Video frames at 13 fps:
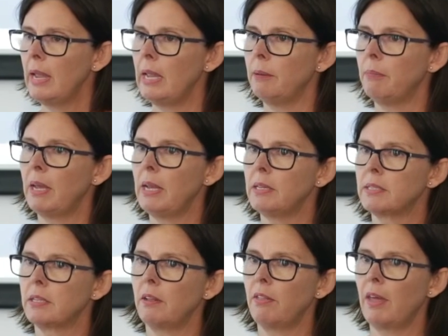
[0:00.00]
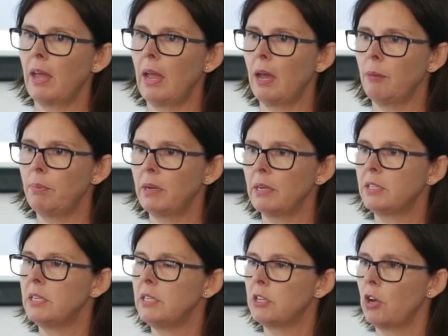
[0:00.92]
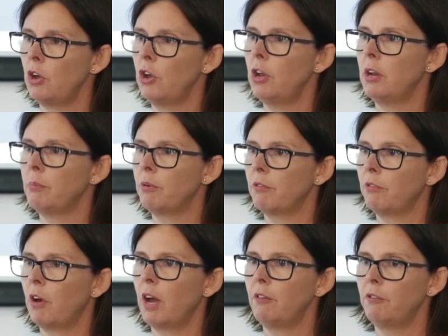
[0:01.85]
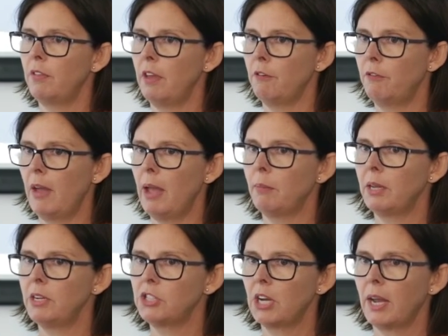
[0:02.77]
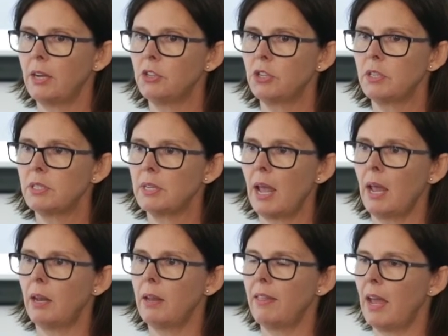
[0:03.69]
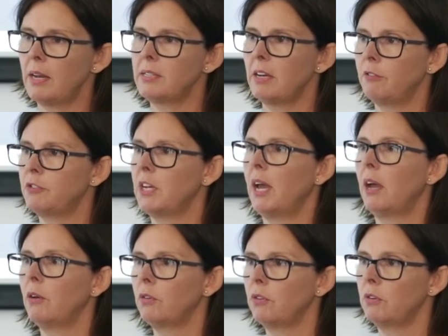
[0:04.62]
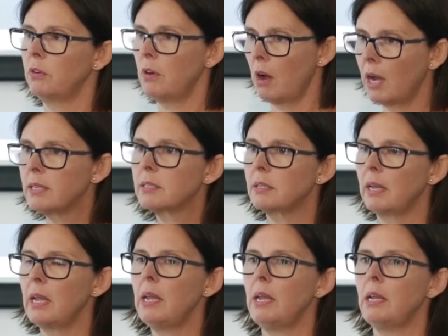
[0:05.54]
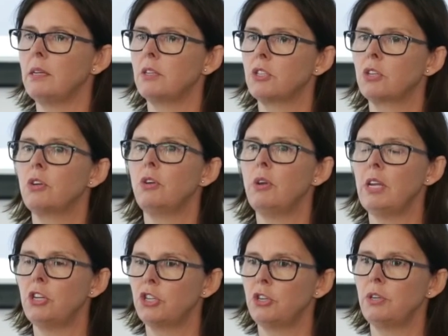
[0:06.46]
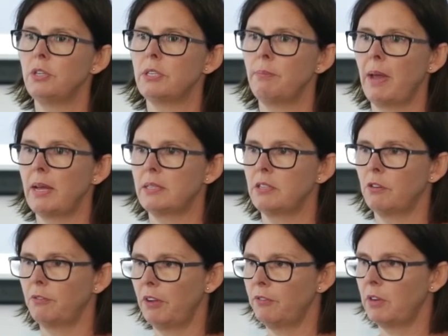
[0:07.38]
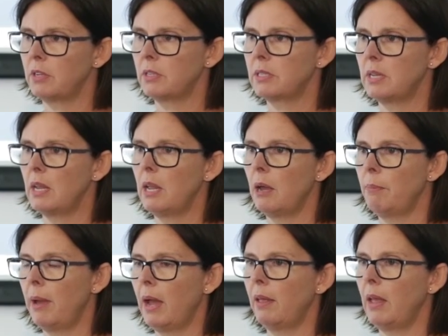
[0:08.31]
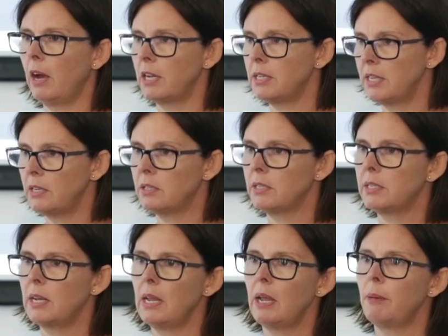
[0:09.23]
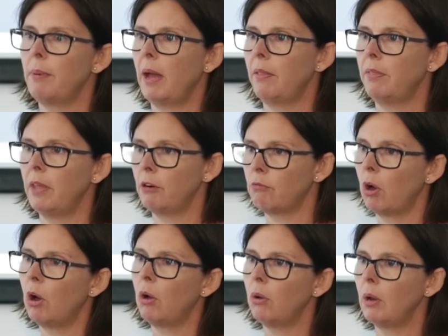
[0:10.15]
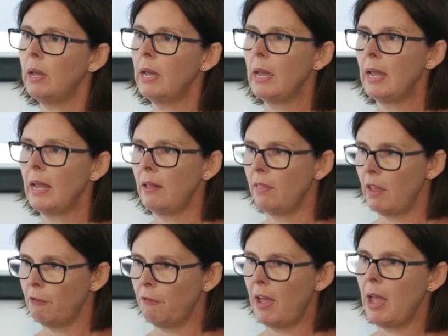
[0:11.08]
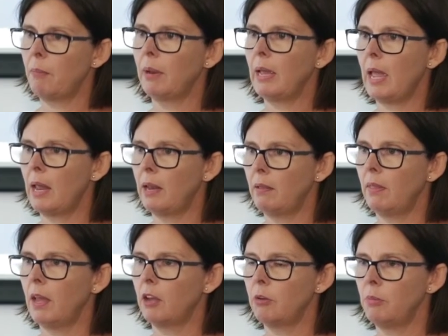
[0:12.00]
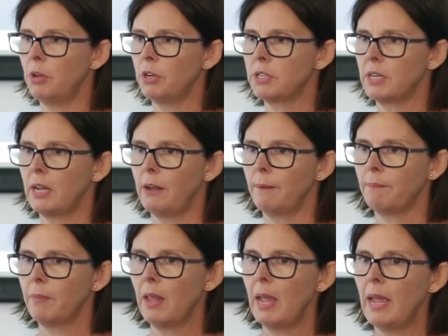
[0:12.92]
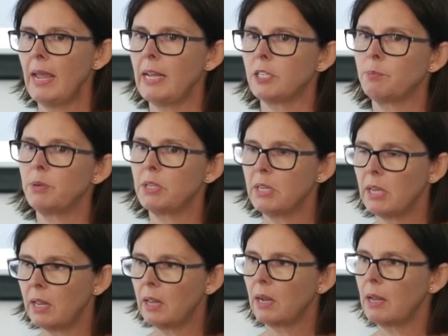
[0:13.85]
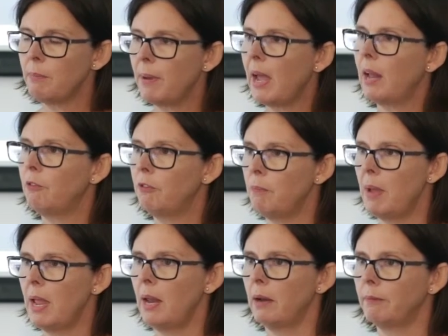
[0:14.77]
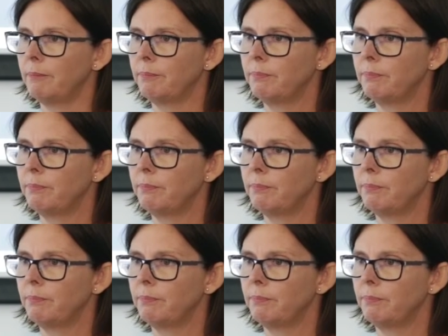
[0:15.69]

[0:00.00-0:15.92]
It means that their ability to earn and provide for their family changes, and that dovetails nicely into issues about self-efficacy, about identity, about their role in their family and in their community. It's particularly bad for men.